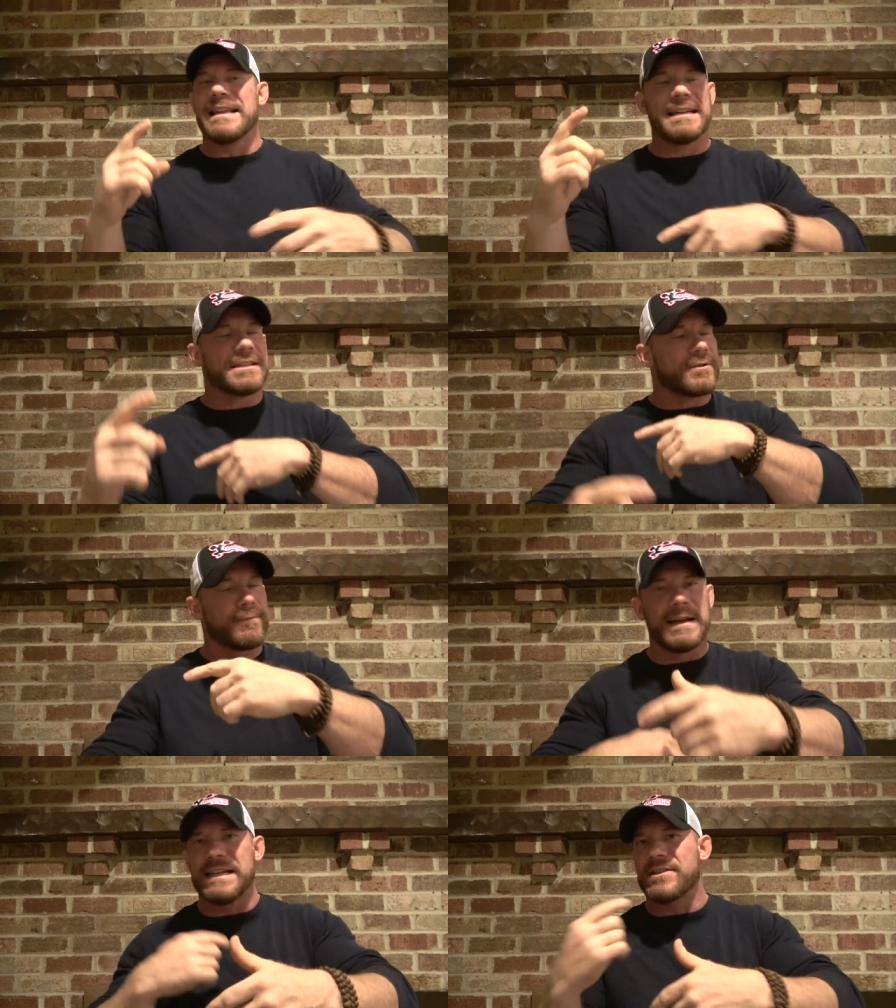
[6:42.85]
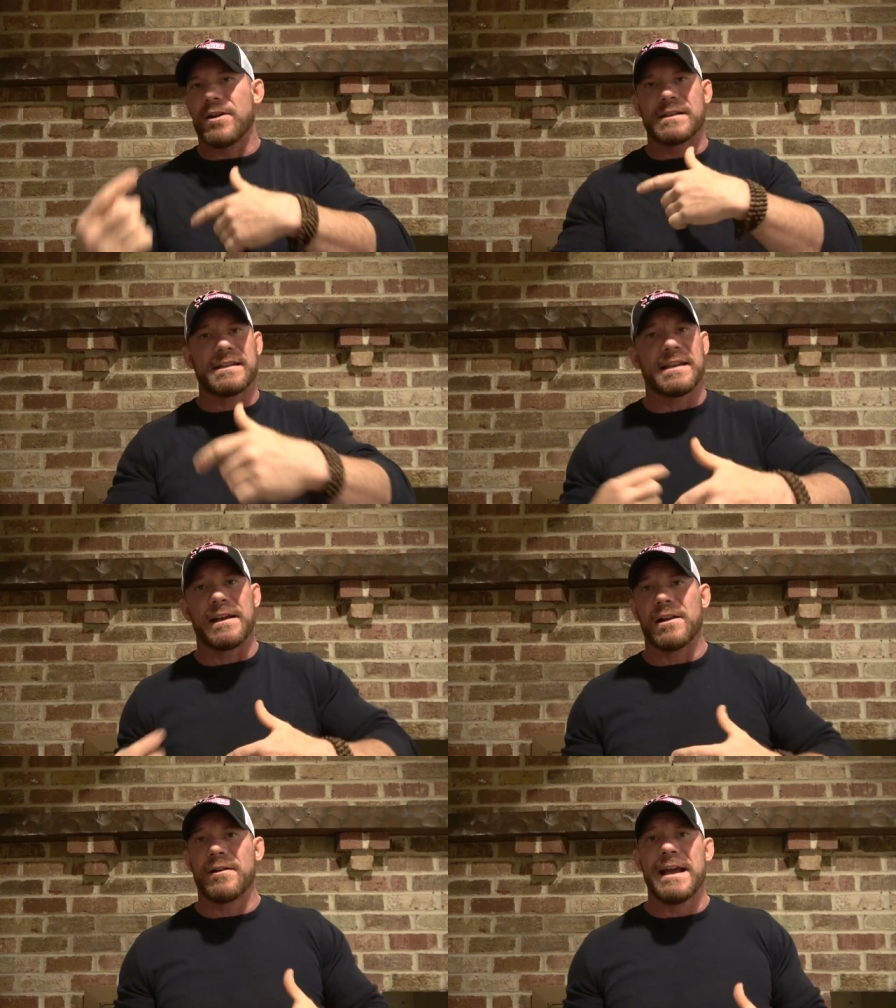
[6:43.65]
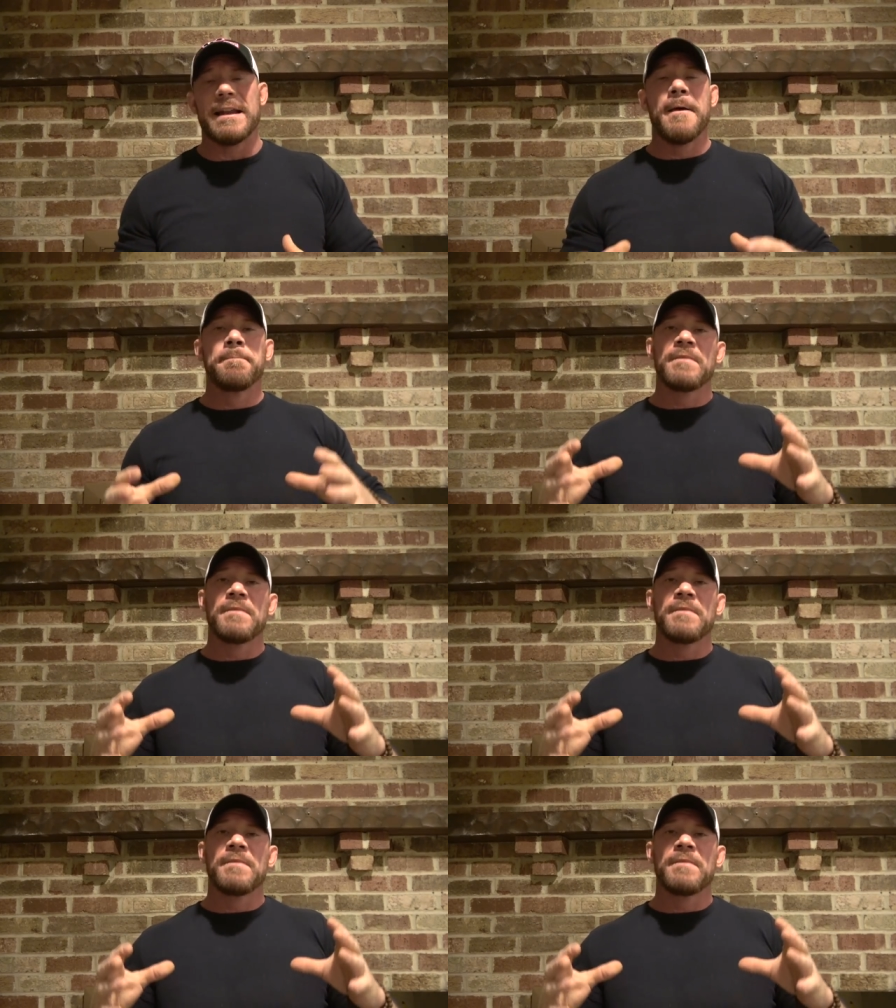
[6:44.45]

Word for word: And then it just restarts the cycle, all right?